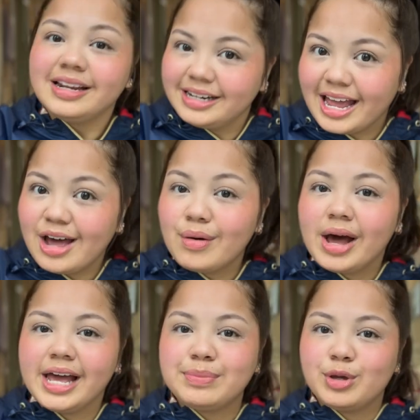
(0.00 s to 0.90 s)
Now
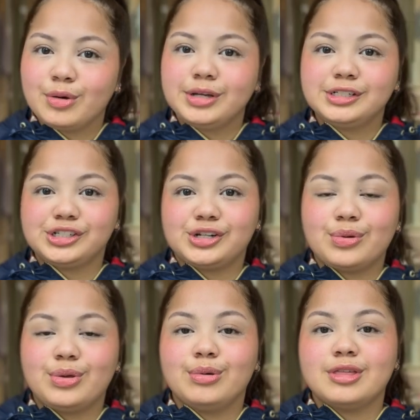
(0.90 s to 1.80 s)
I'm going to show
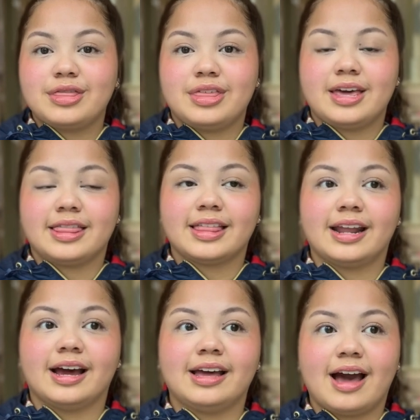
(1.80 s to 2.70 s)
you the thing
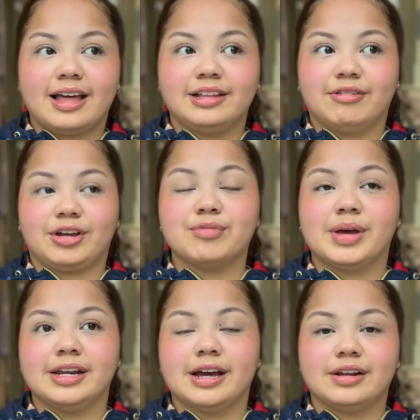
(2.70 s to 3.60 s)
that I highly
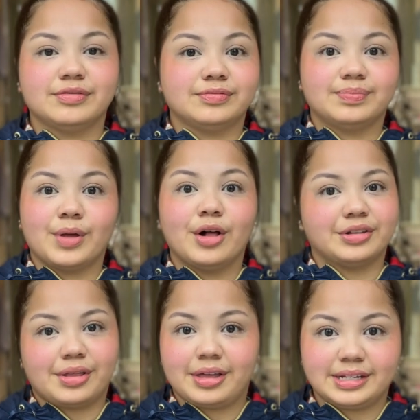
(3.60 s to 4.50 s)
recommend out of
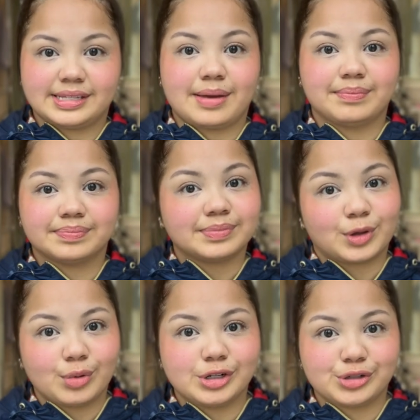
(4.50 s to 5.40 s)
all the things I'm
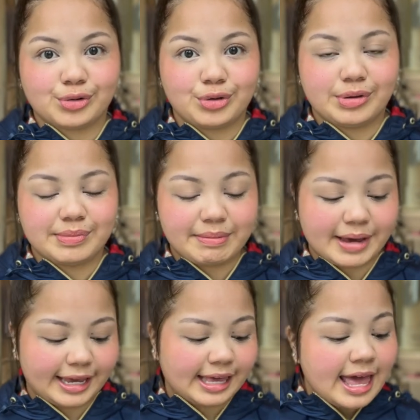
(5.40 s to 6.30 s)
going to show you in my
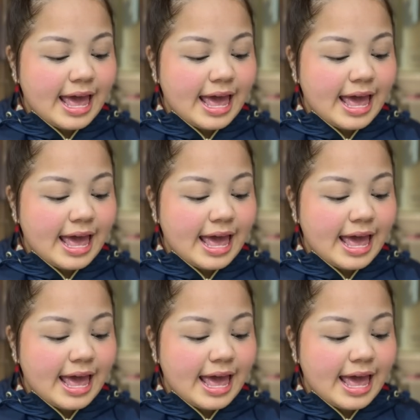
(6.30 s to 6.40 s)
bag,